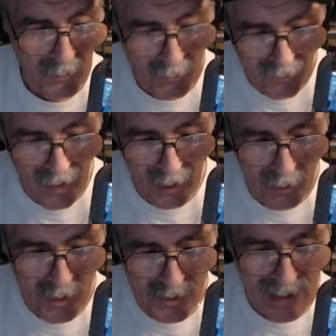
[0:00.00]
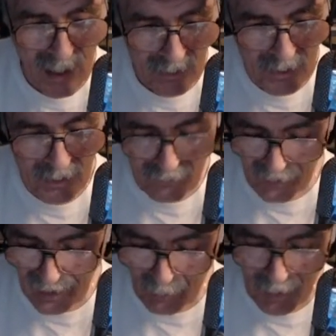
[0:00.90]
across the county, you can
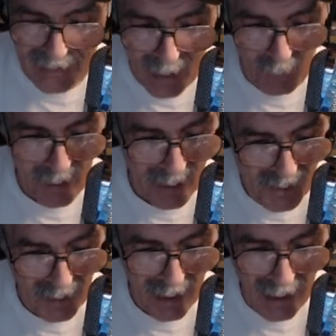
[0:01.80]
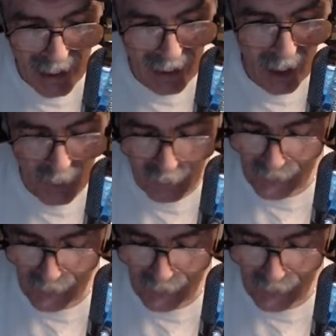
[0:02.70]
forget about that one unless you got it on a 100-foot